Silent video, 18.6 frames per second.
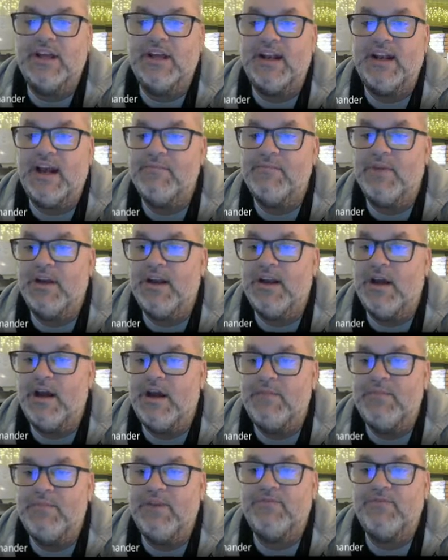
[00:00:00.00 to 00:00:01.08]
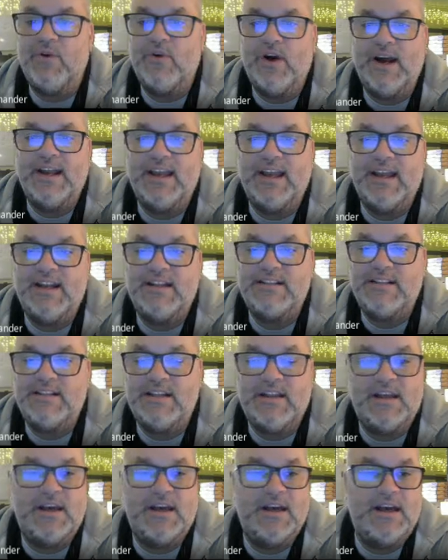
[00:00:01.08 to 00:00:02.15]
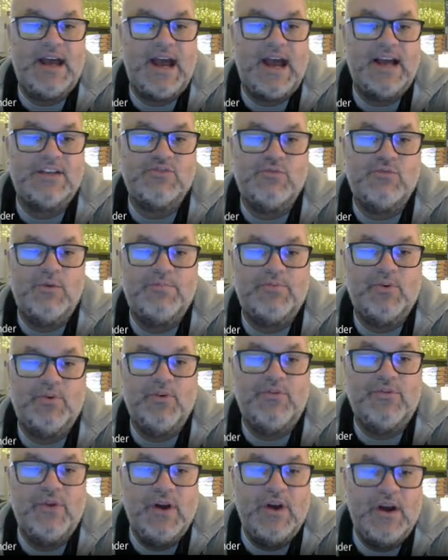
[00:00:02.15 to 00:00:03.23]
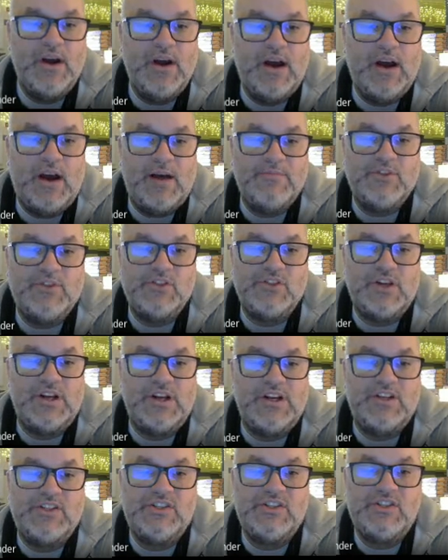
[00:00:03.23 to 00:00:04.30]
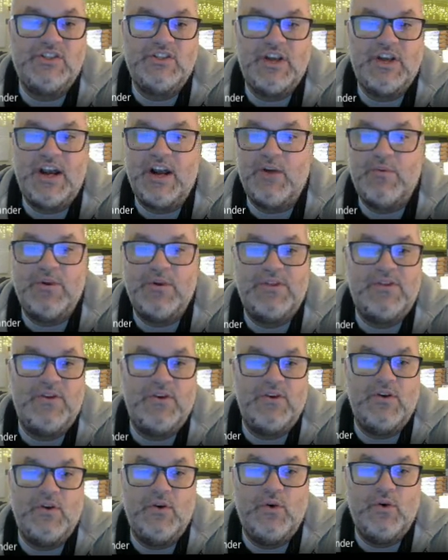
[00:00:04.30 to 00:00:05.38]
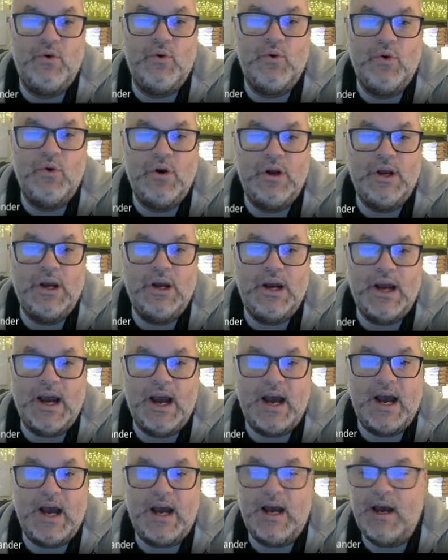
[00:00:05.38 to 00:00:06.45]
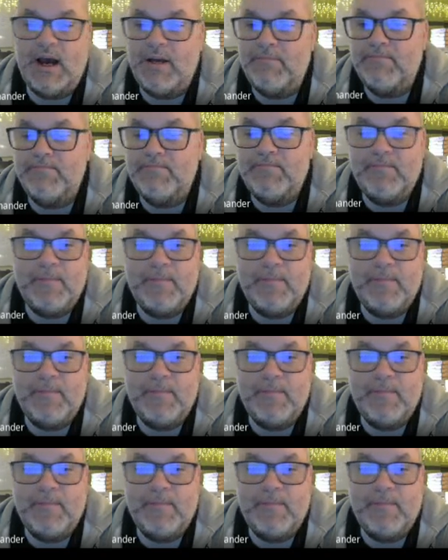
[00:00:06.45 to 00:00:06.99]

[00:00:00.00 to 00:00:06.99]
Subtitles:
And I'm going to, before I get into the actual proof, I'm just going to share with you the